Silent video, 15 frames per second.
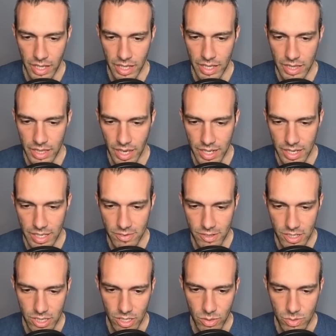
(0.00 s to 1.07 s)
Not even
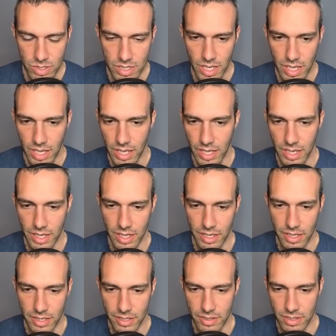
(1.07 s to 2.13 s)
close
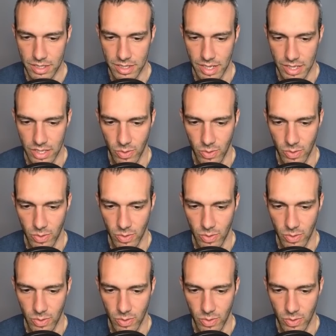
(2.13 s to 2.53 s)
to take you